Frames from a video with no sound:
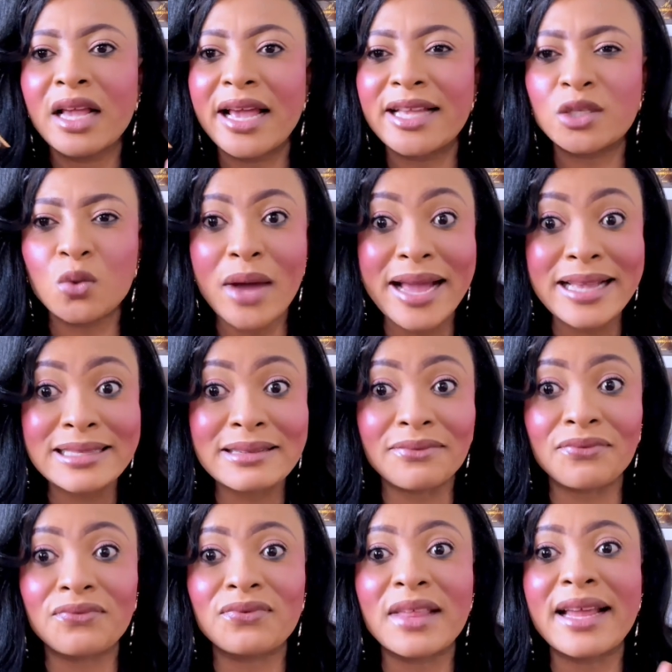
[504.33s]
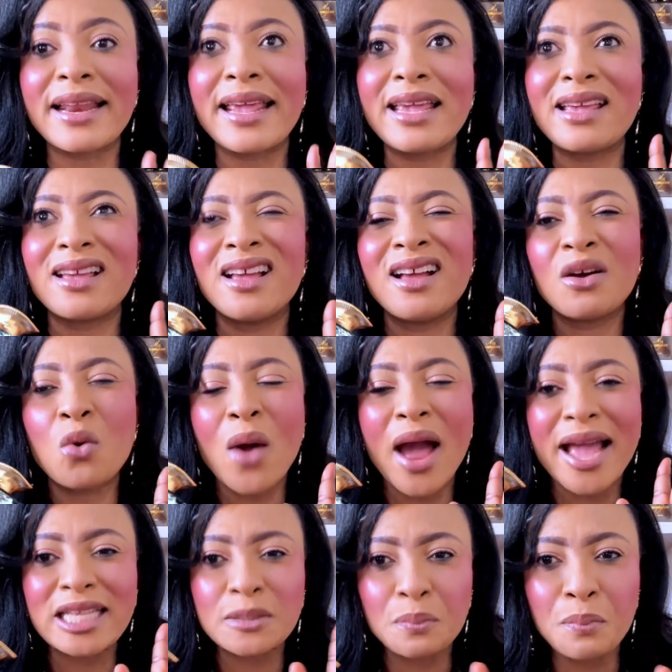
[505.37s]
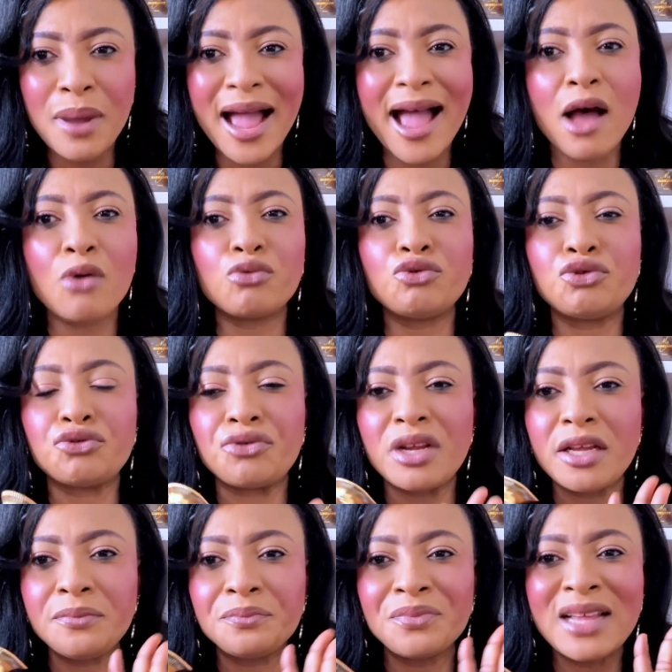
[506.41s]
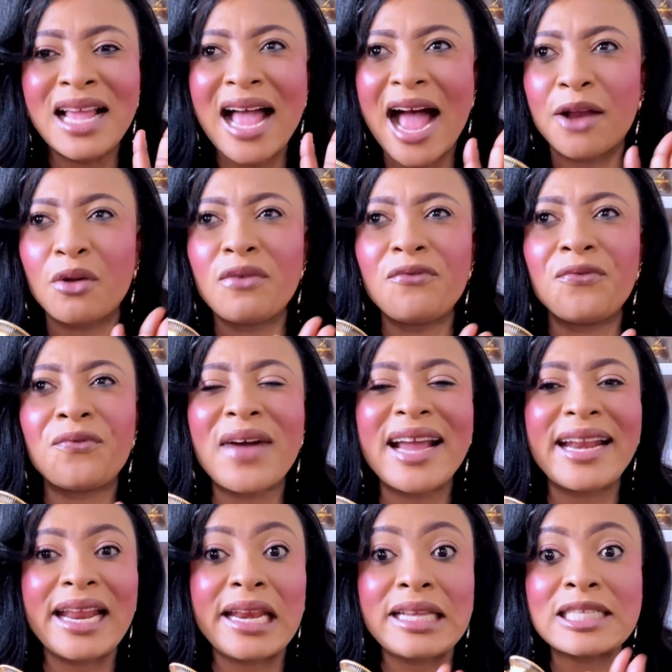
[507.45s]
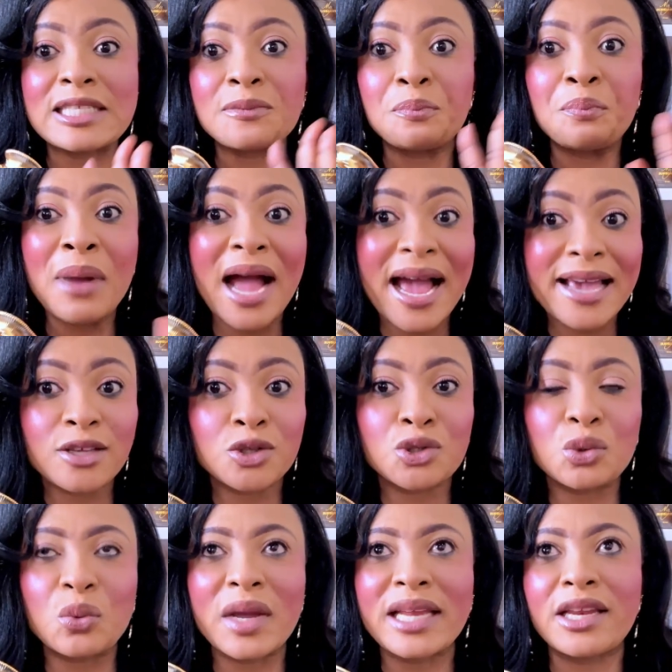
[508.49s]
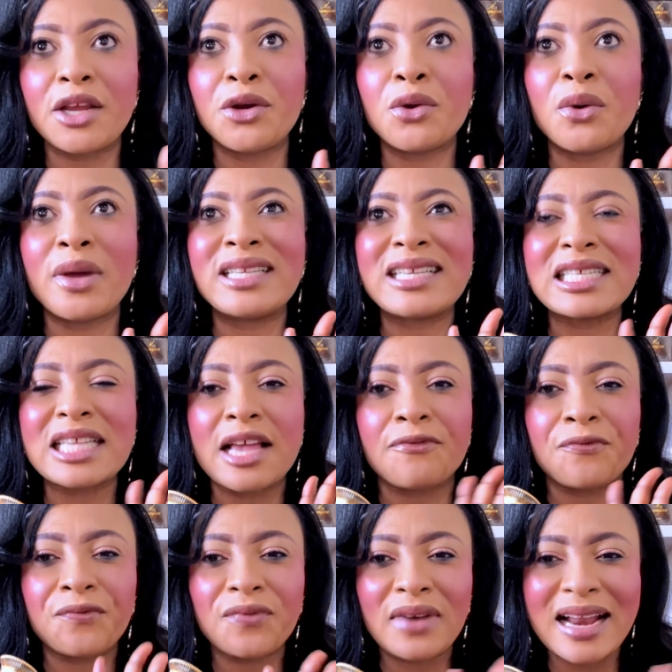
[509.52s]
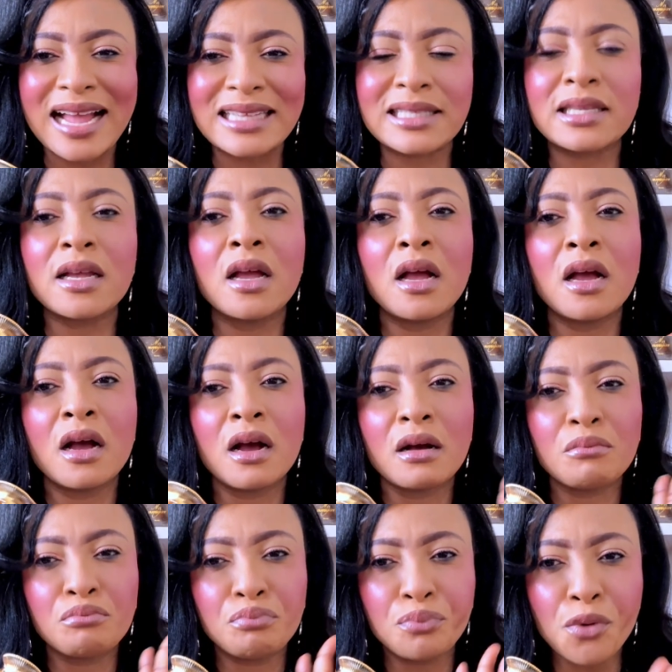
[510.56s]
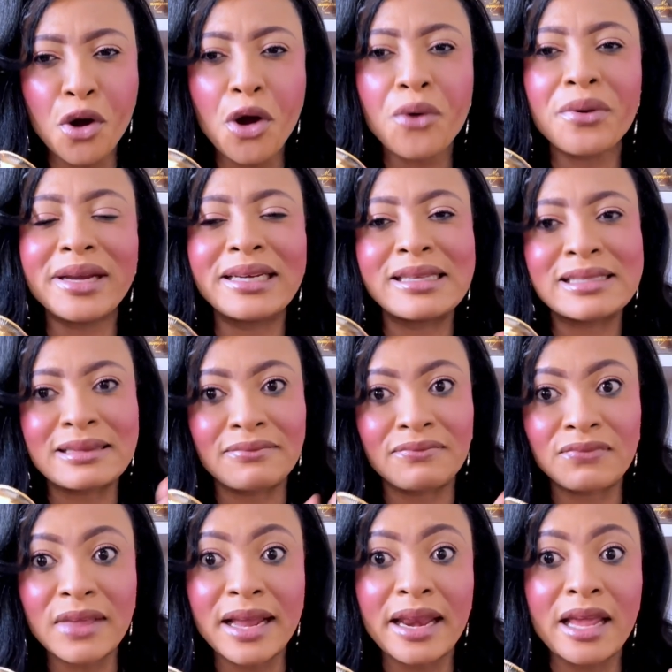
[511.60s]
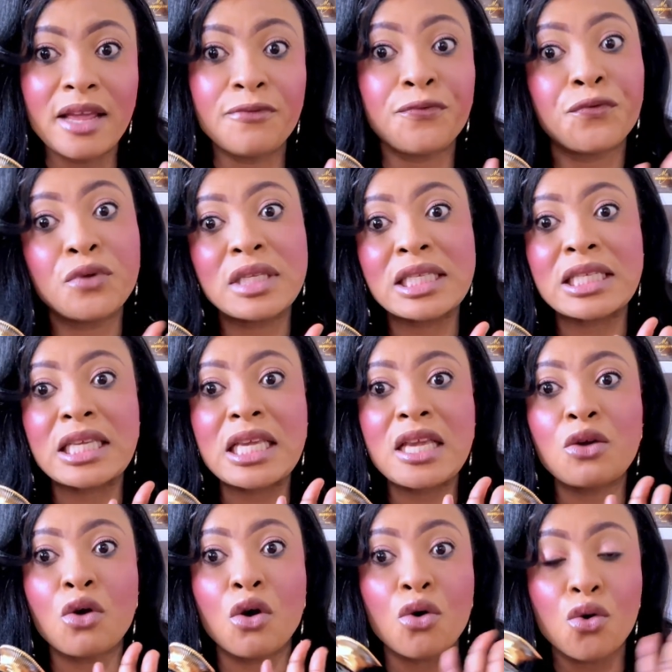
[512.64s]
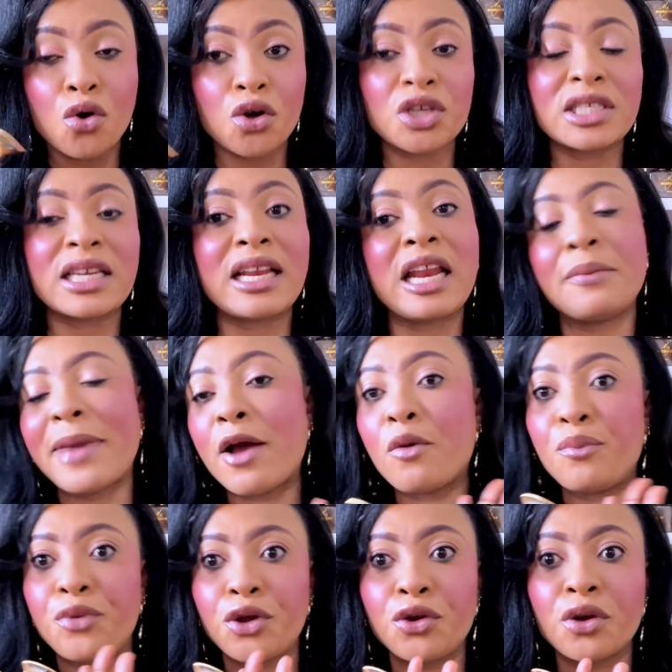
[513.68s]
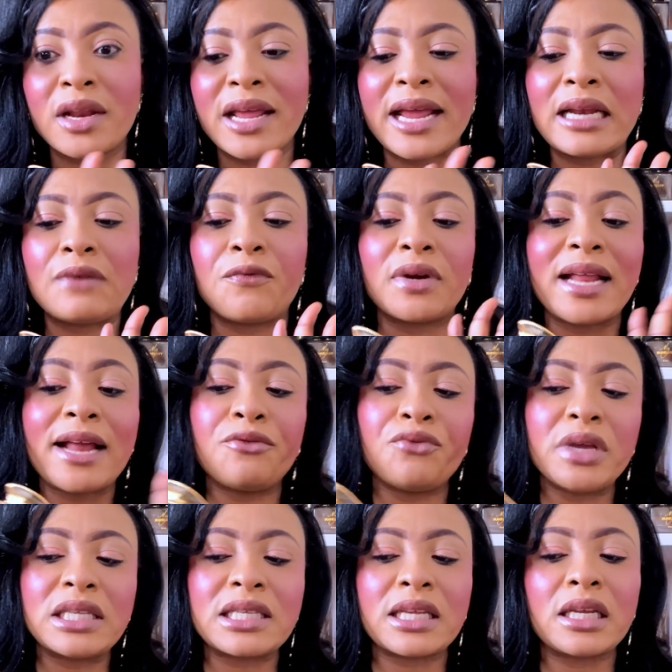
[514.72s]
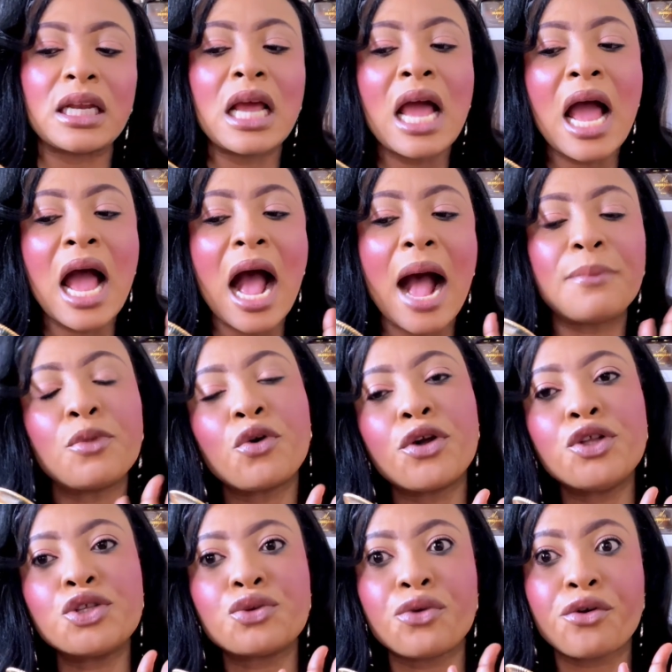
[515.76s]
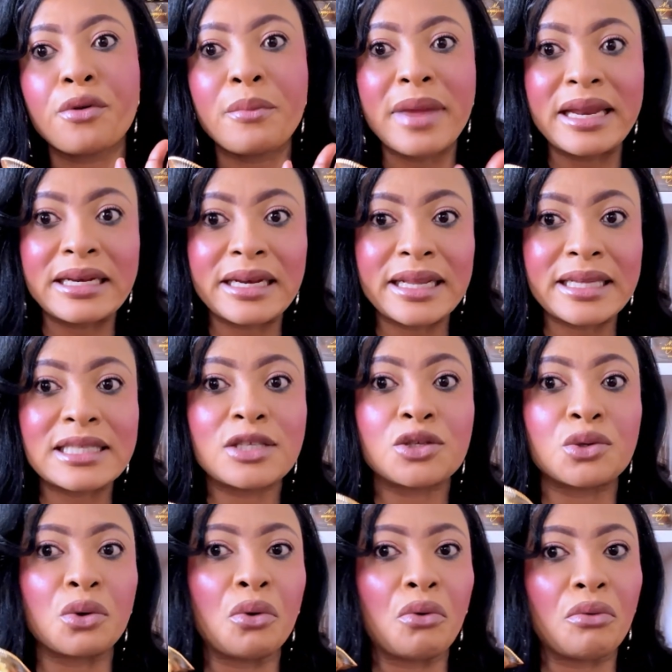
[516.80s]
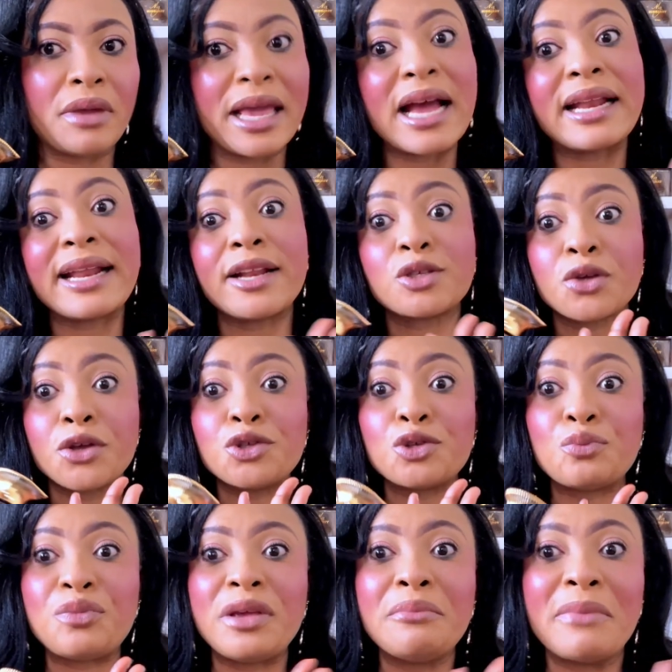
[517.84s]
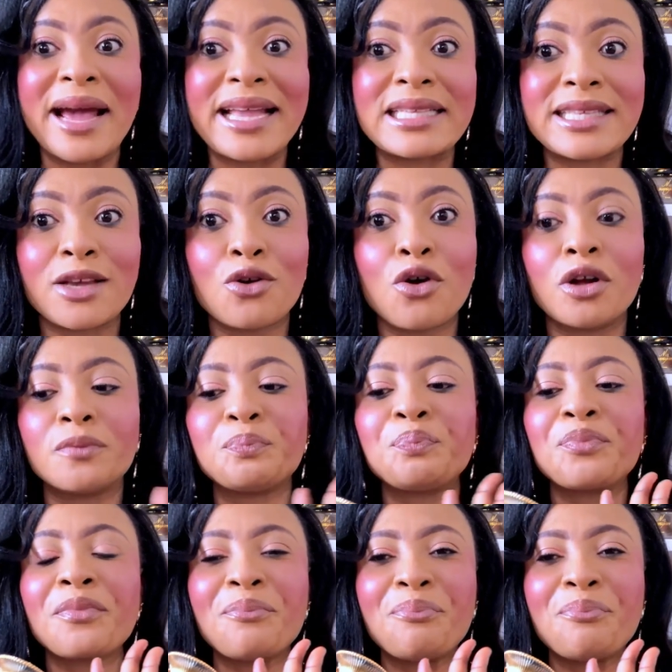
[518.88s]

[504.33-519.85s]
It's quite synthetic, quite powdery. I don't find any spice to it. It's just a flat, boring, synthetic, fruity concoction in my opinion. And for that reason, I'm not going to recommend it. So yeah, that is going to be my take on